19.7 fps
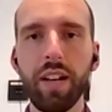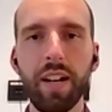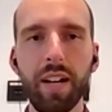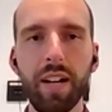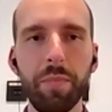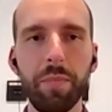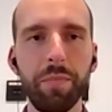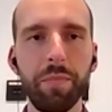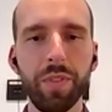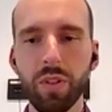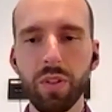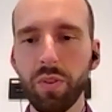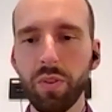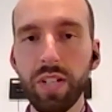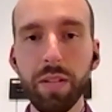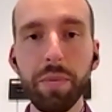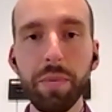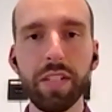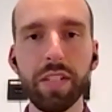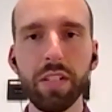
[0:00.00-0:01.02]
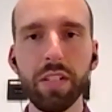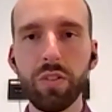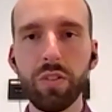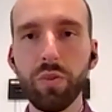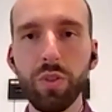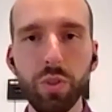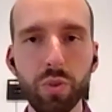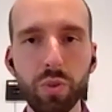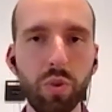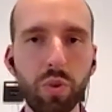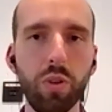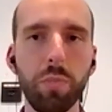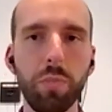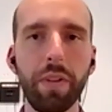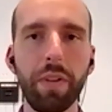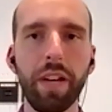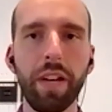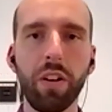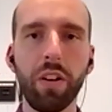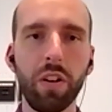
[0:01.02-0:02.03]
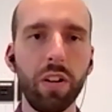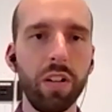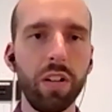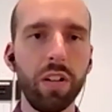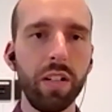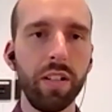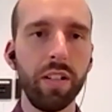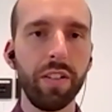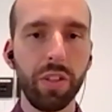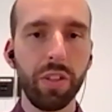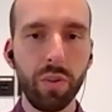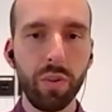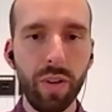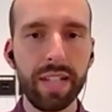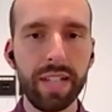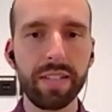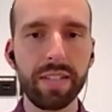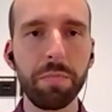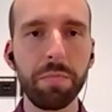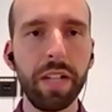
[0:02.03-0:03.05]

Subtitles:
limited to Europe or the US,